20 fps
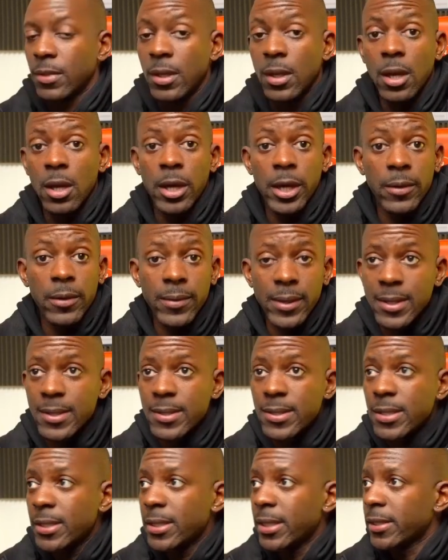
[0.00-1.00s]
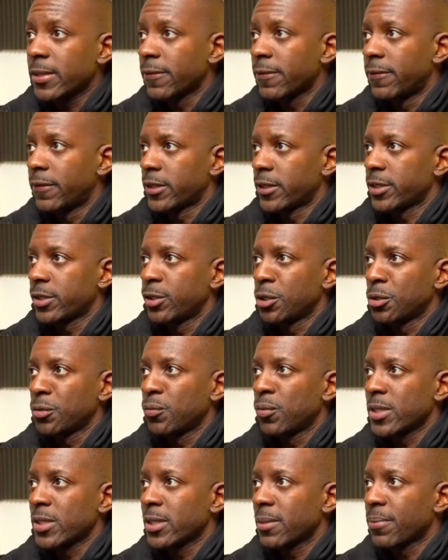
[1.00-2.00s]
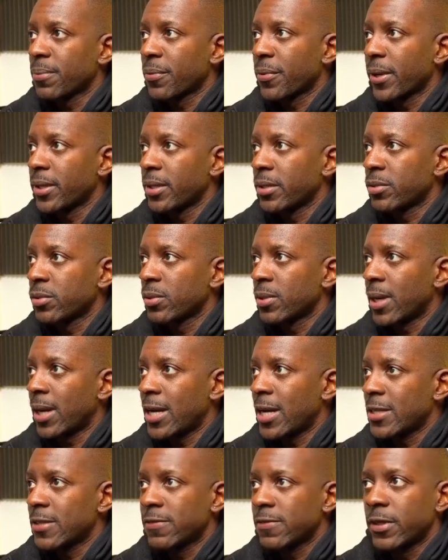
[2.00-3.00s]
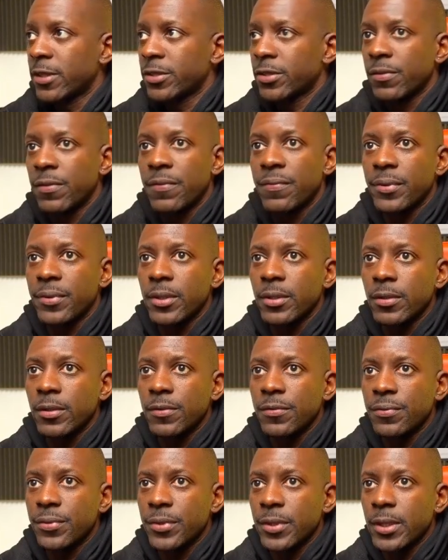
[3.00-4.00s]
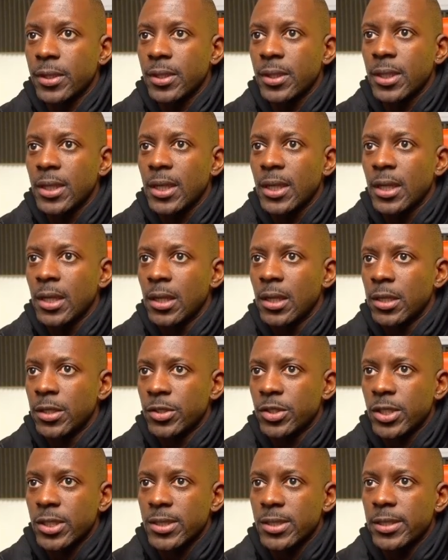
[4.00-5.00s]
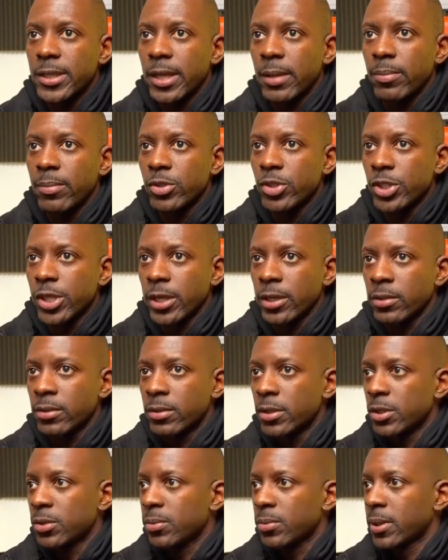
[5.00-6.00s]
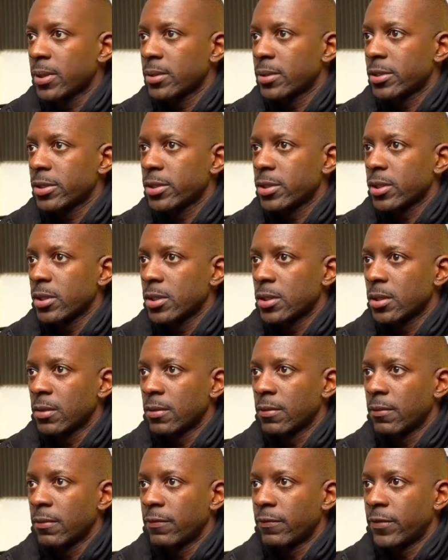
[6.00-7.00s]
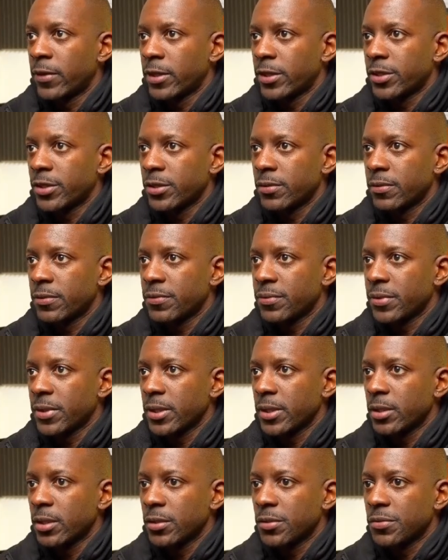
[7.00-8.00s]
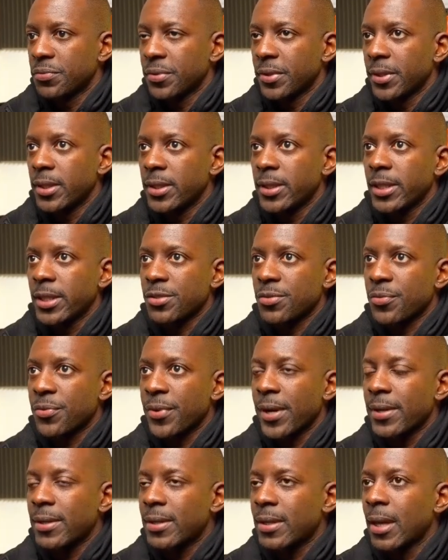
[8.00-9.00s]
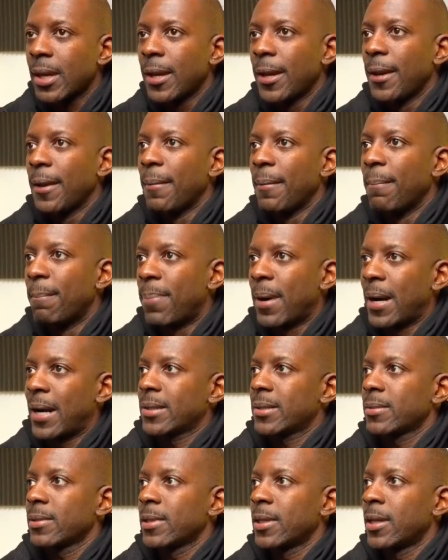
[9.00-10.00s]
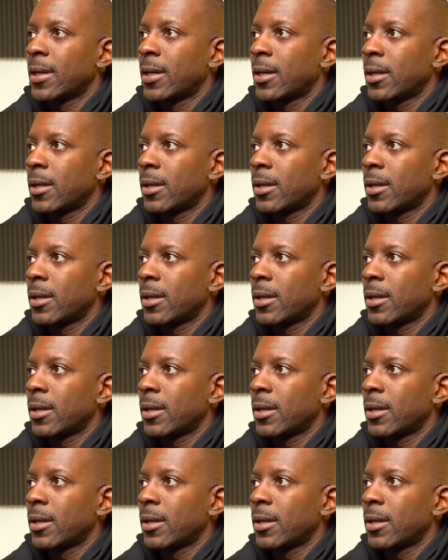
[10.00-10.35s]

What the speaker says: Okay, we can see that the first node was upgraded to ISE version 3.3. Let's just double check on this one. So version 3.3, that's great. But we